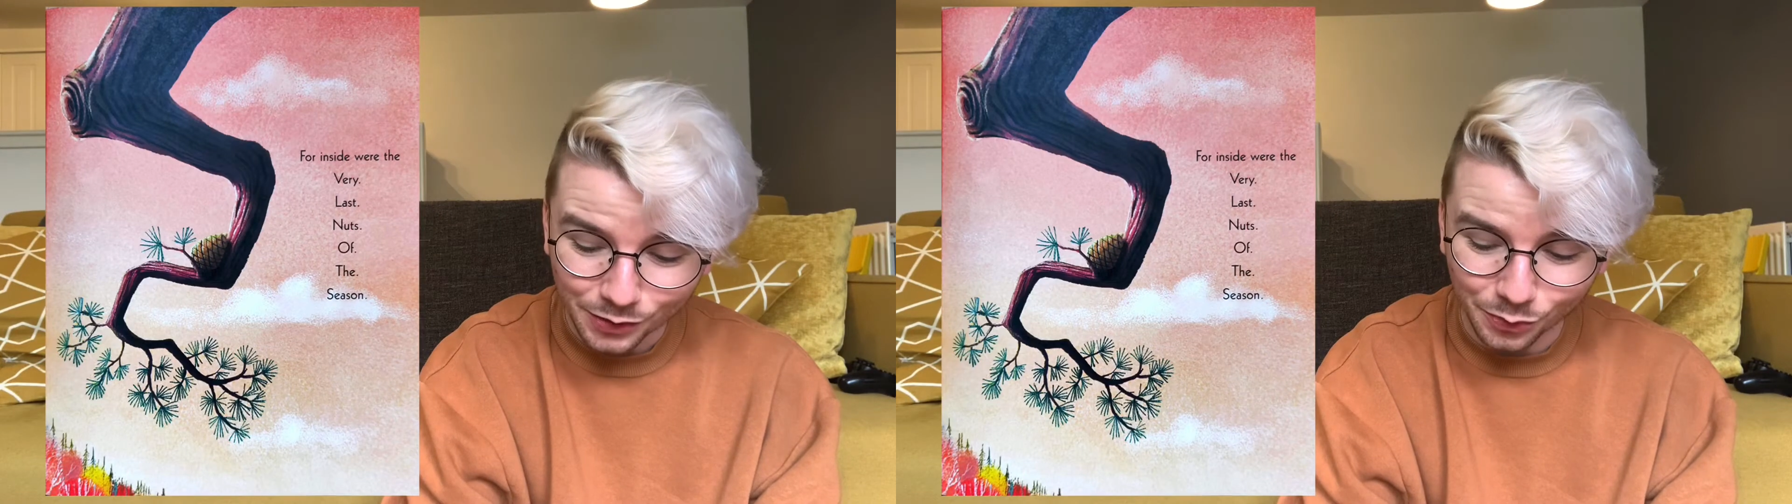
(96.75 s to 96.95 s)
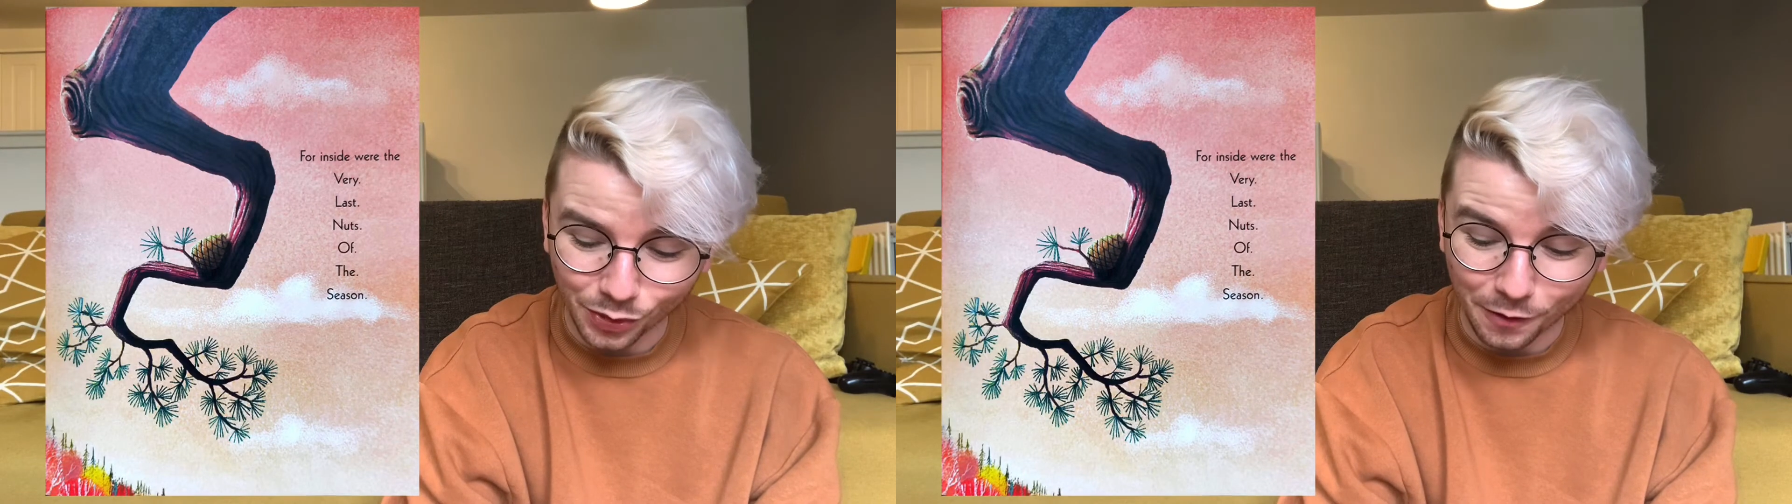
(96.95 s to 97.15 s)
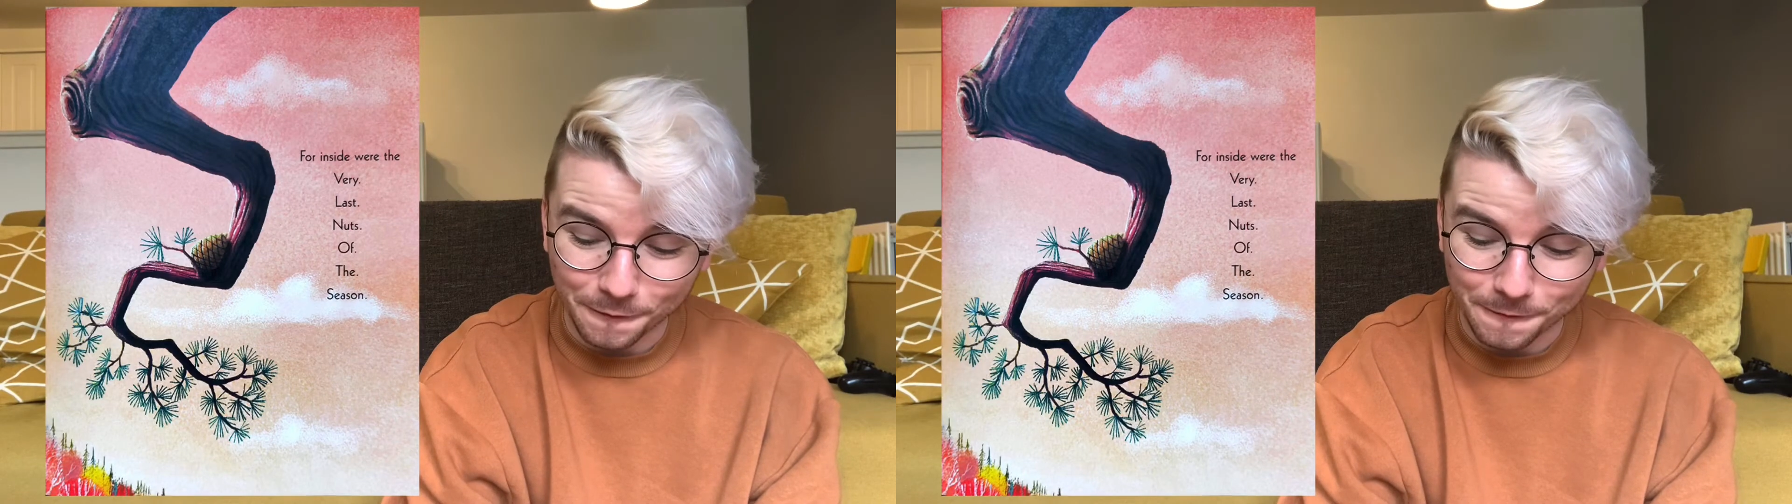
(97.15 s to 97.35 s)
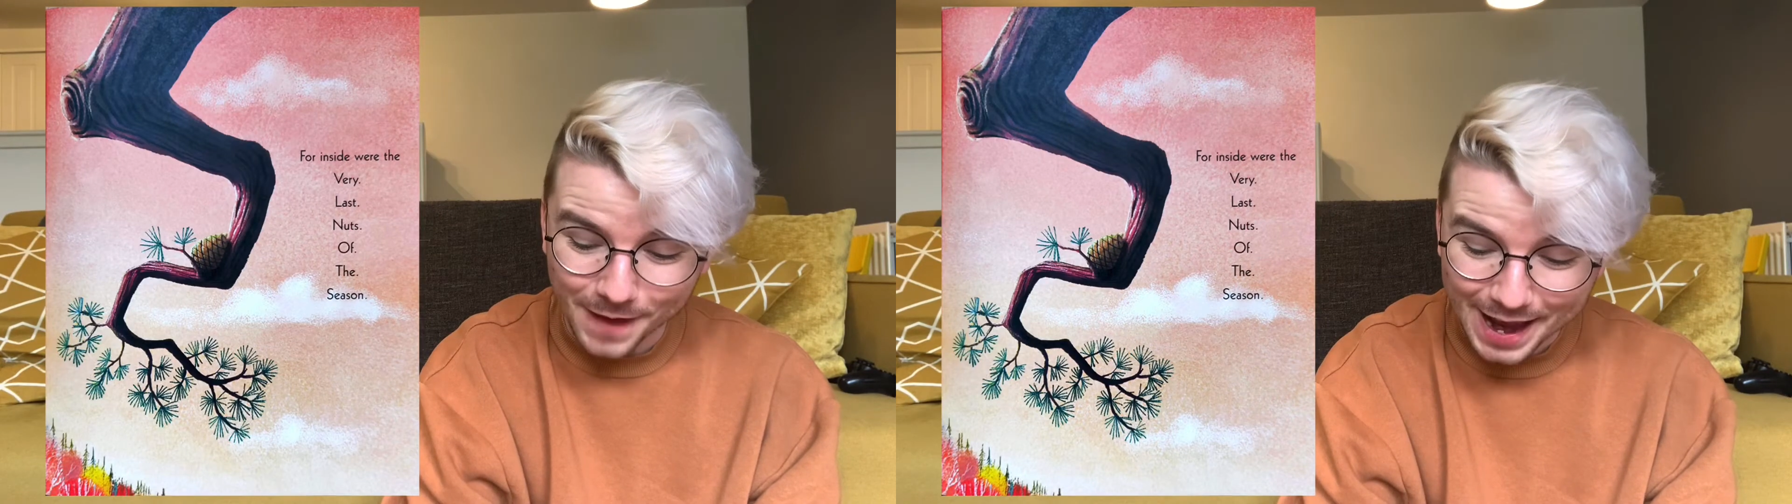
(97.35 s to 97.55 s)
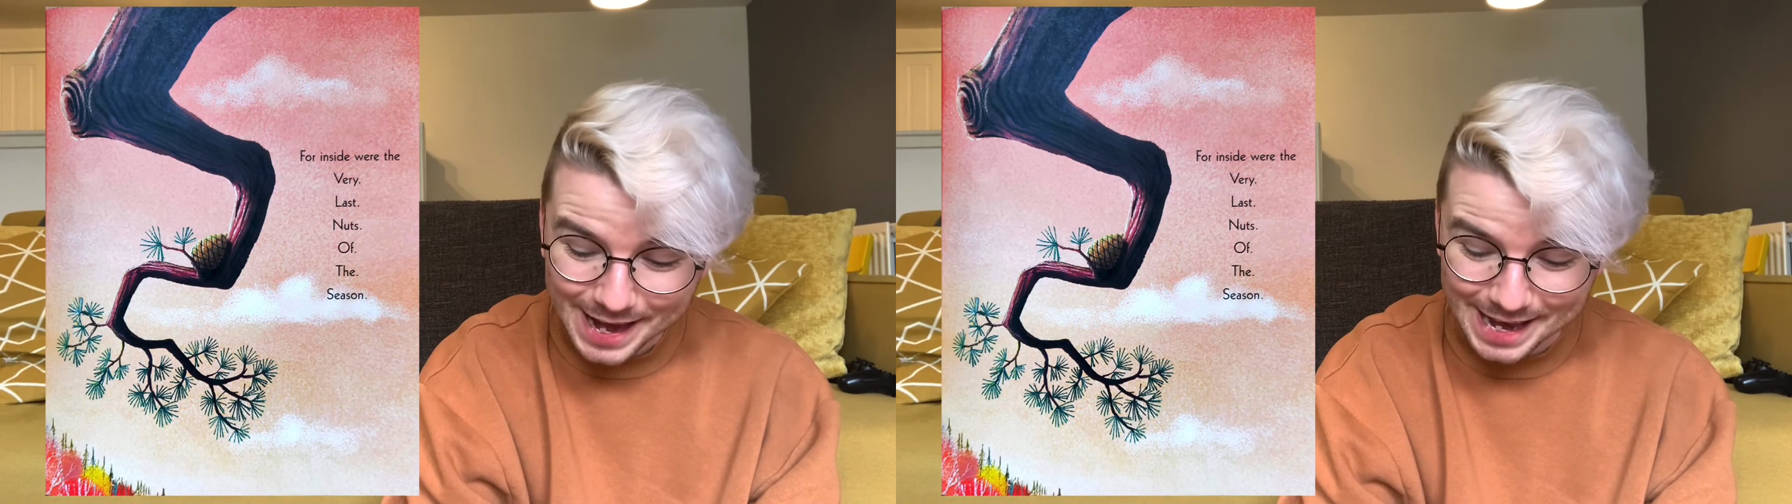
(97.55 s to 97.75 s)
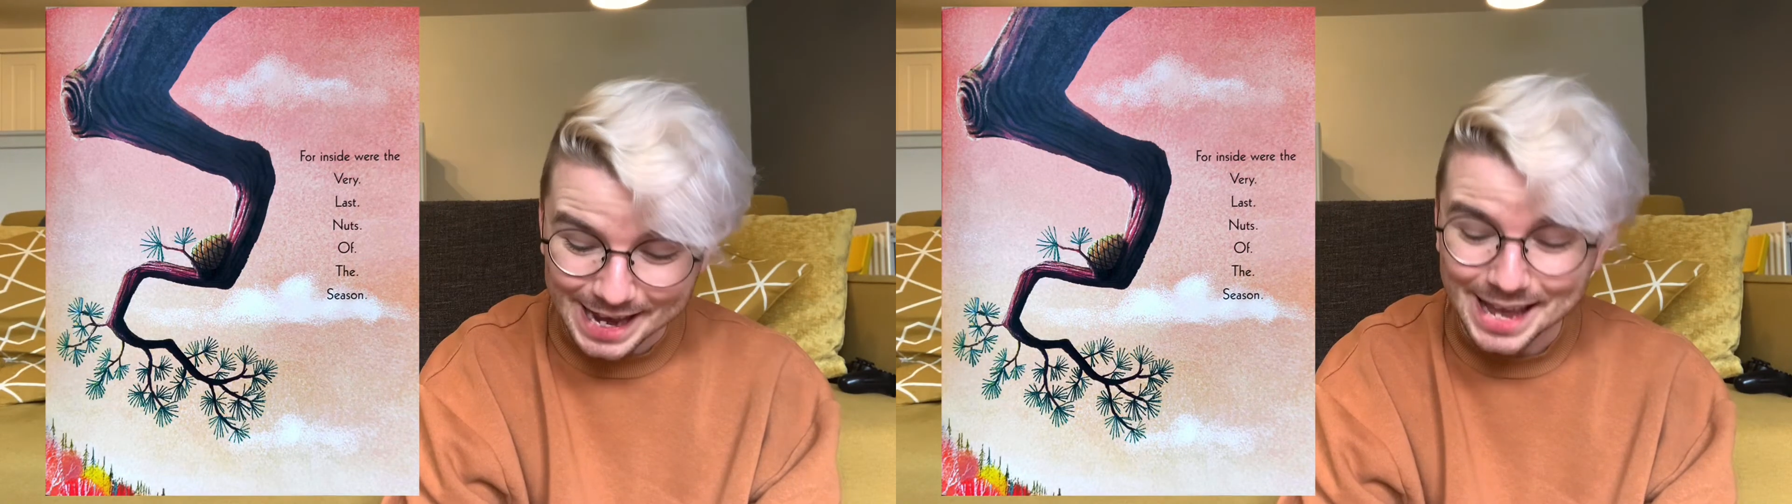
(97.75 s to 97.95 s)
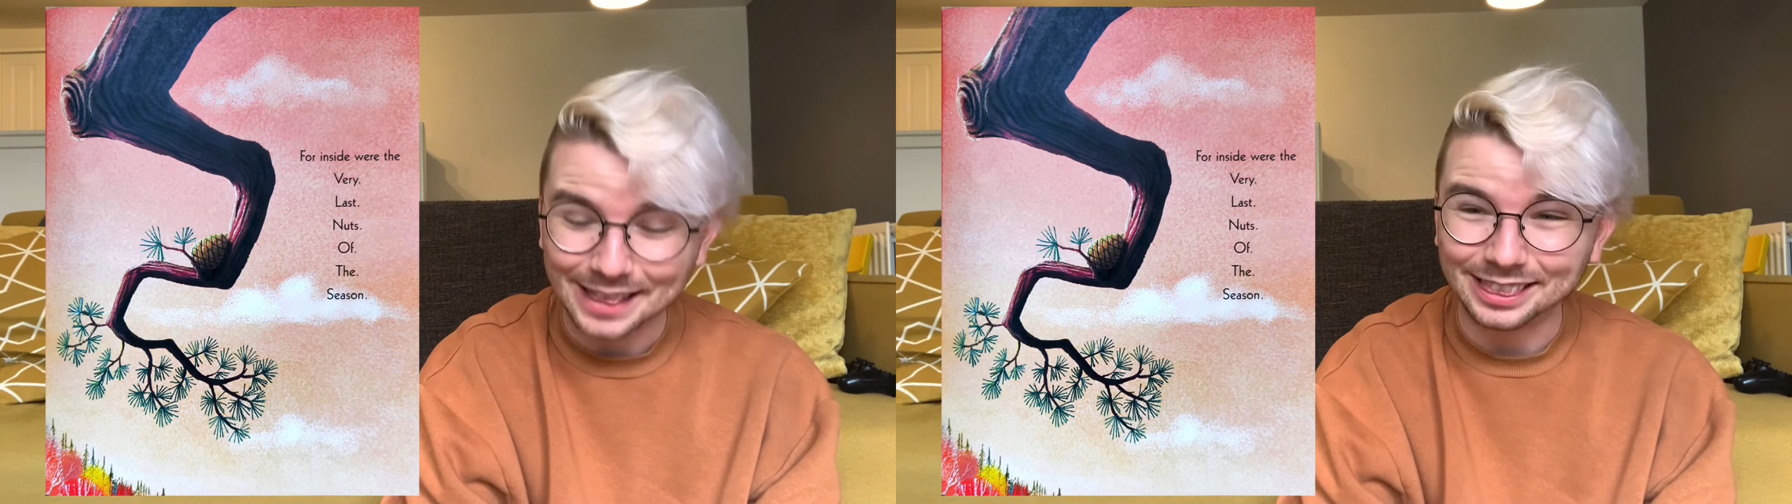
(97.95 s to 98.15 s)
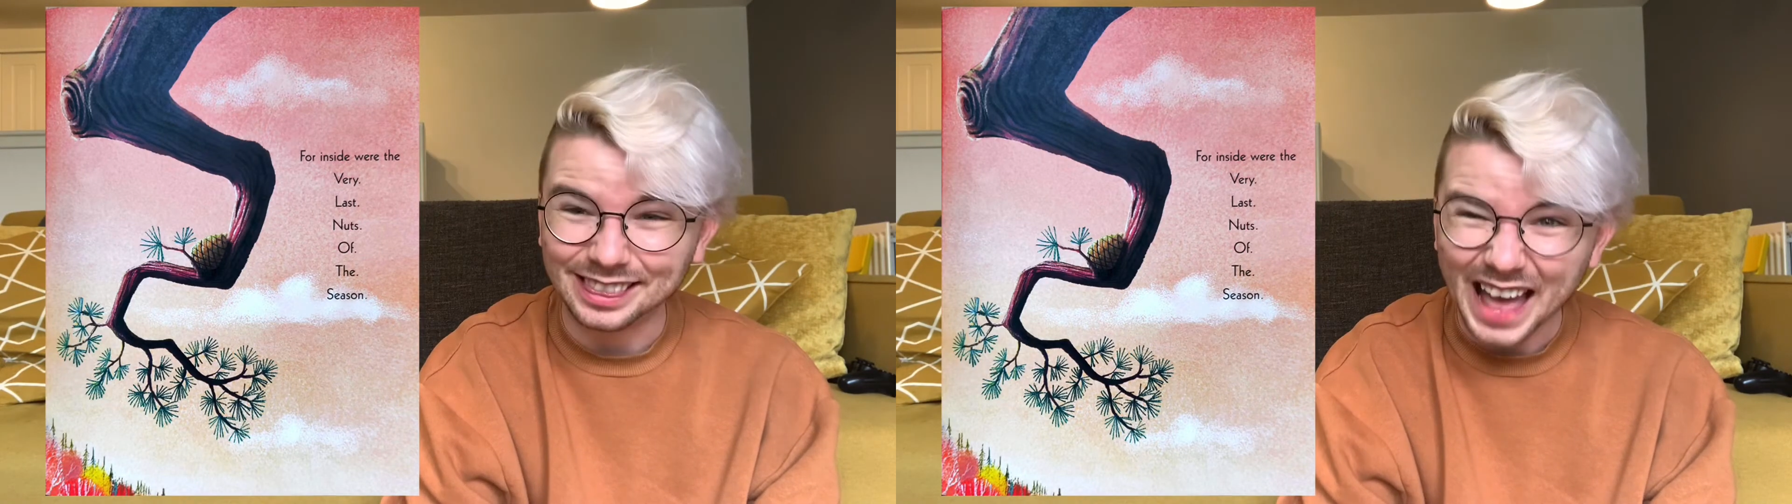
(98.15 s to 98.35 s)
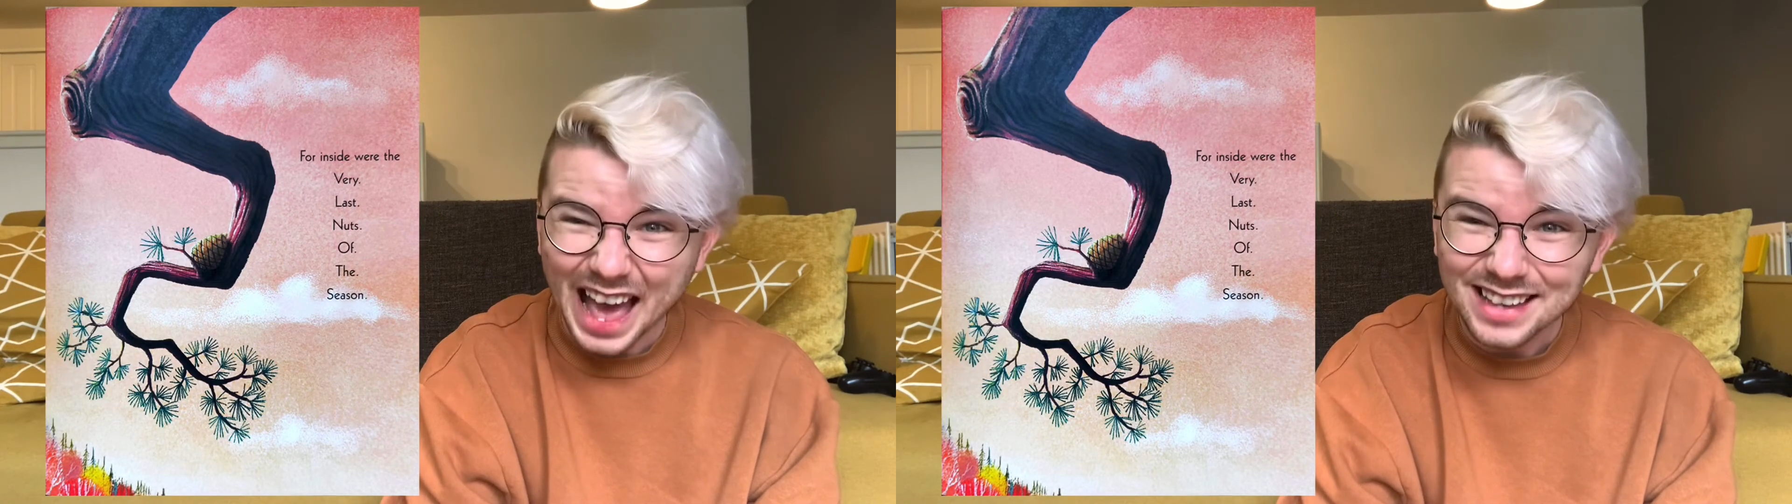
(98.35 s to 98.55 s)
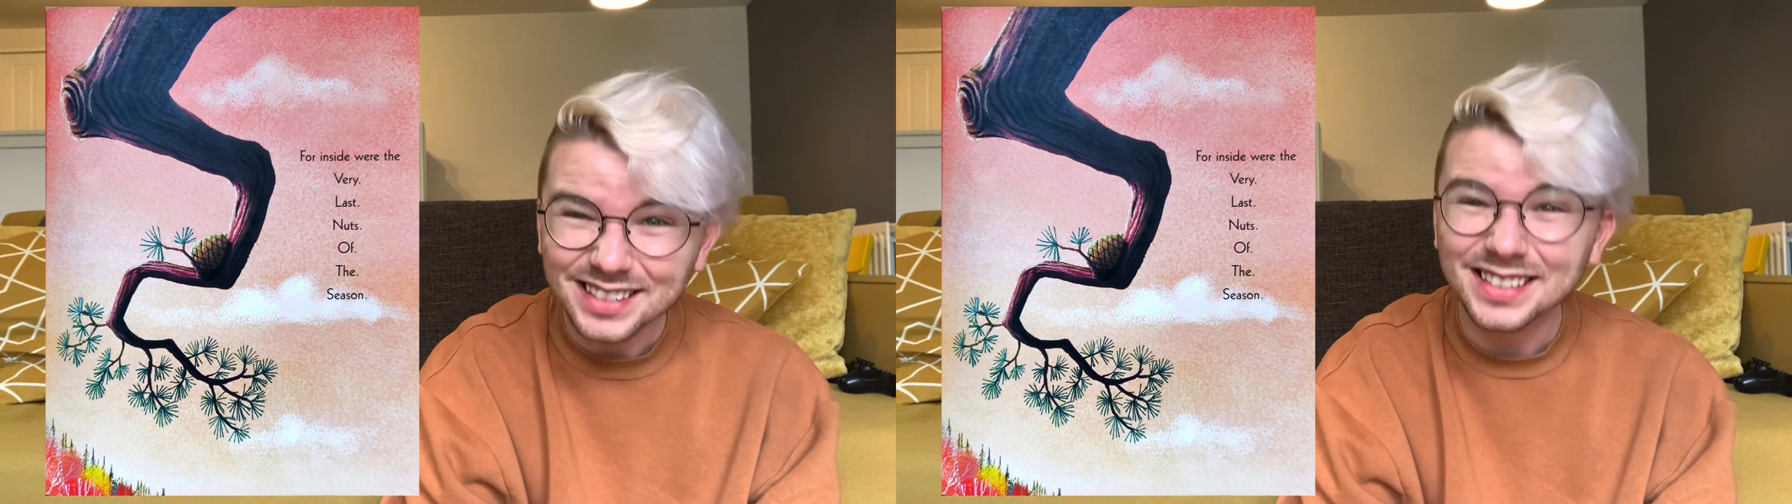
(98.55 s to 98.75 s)
were the very
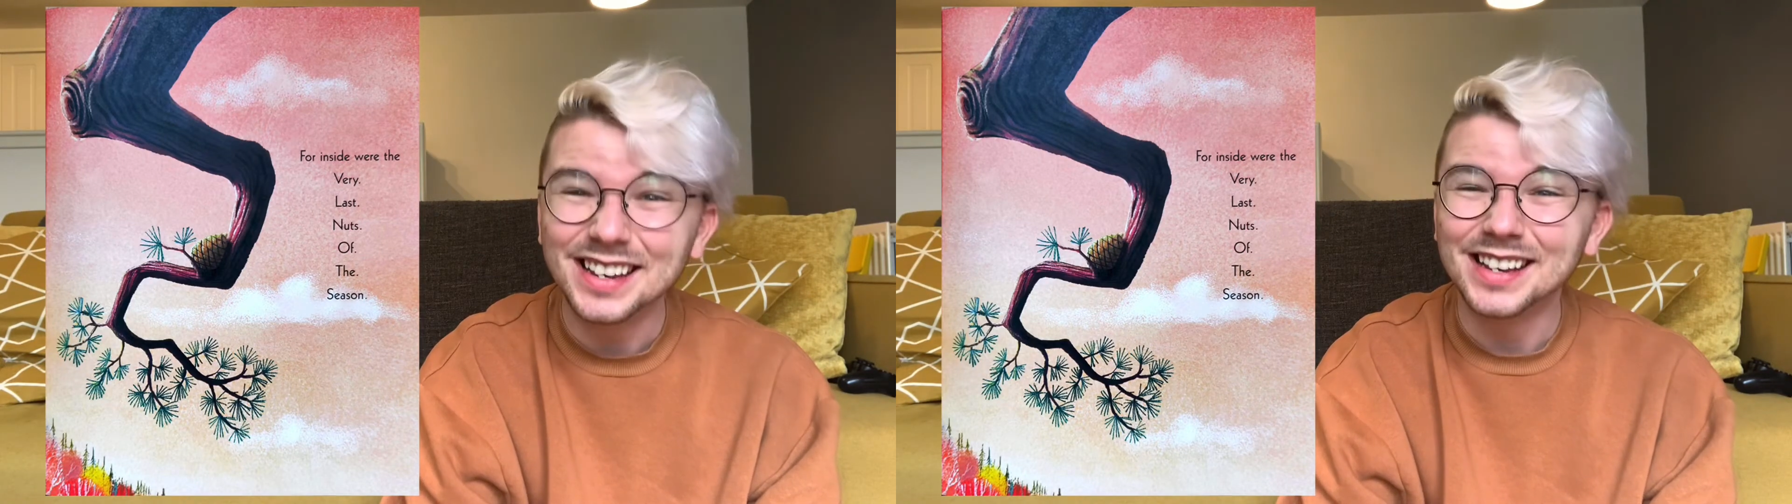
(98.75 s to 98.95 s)
last